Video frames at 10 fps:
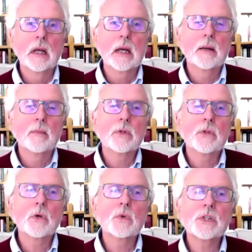Um,
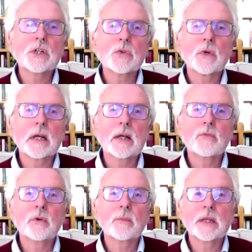those that derive
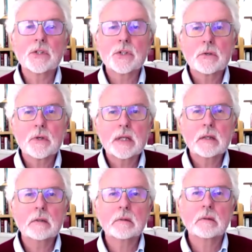from the
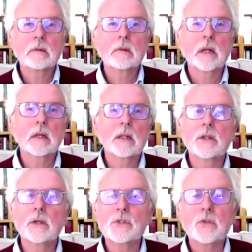historian, and
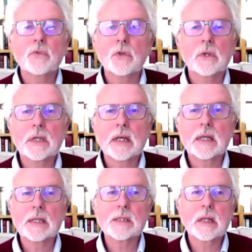those who view it
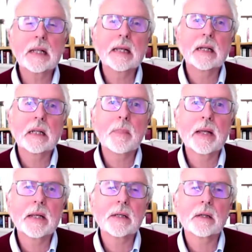as a legally
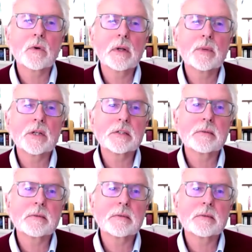binding agreement.